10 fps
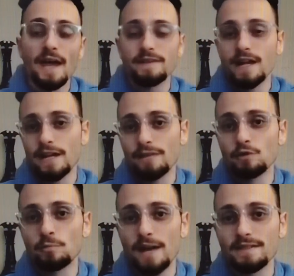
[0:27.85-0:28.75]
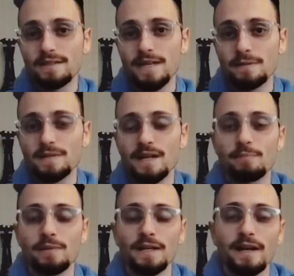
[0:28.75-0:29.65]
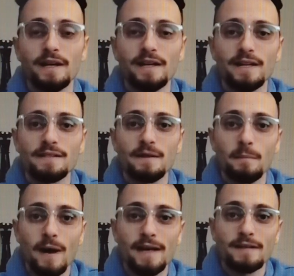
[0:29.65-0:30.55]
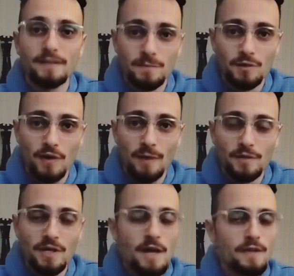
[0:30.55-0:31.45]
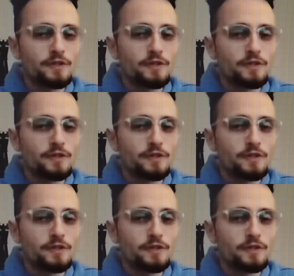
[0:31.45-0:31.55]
And then I have 2 practice games that I played against my subscribers.